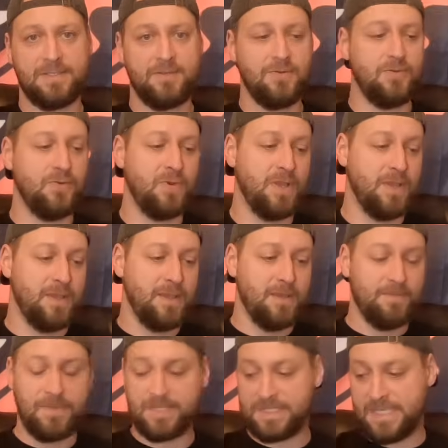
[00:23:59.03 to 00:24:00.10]
to
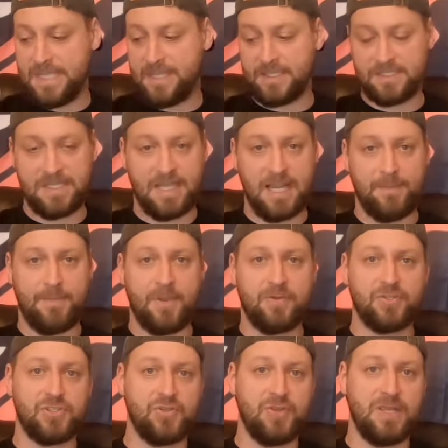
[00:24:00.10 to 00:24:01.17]
the Tikka setup I
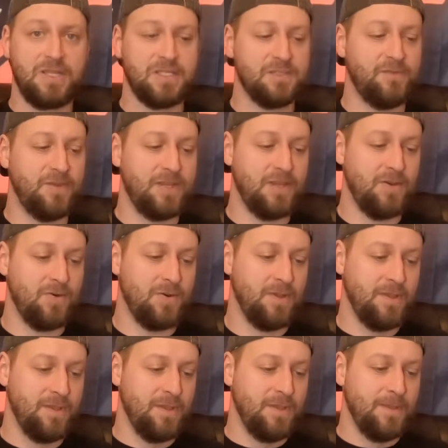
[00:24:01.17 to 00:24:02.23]
was shooting in this video.
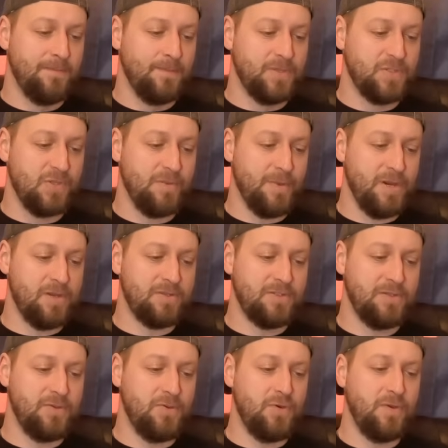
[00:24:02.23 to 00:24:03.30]
So the Mark
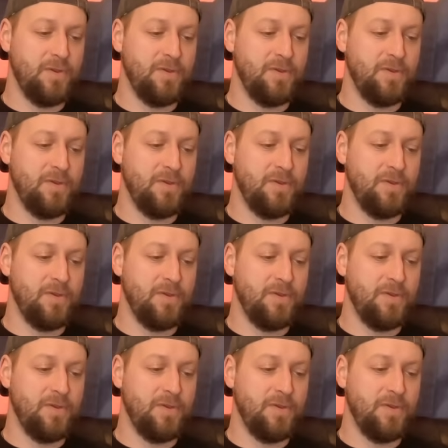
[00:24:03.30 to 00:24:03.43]
II